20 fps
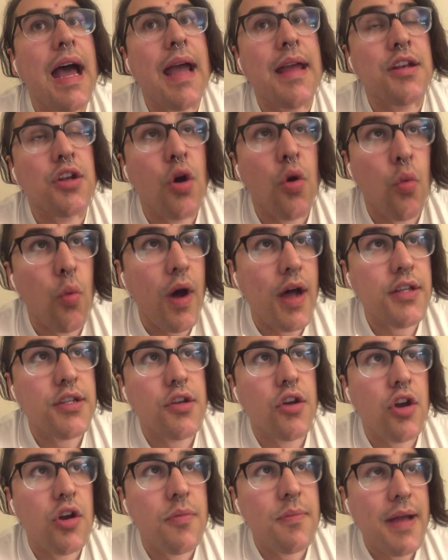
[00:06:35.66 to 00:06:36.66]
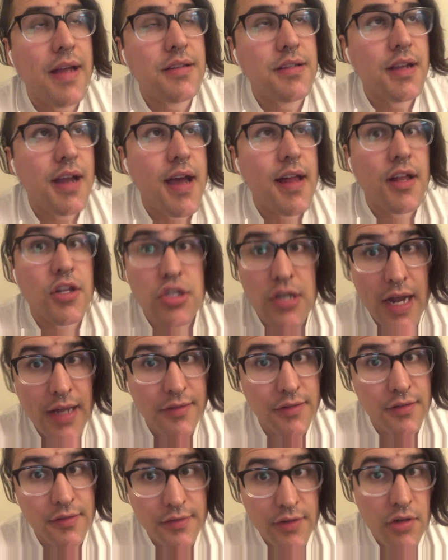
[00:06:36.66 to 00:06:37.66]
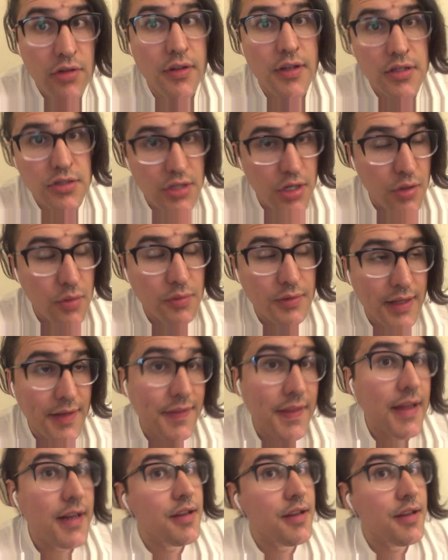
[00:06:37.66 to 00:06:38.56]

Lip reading: I don't want to go back to college. I sincerely do. Like, that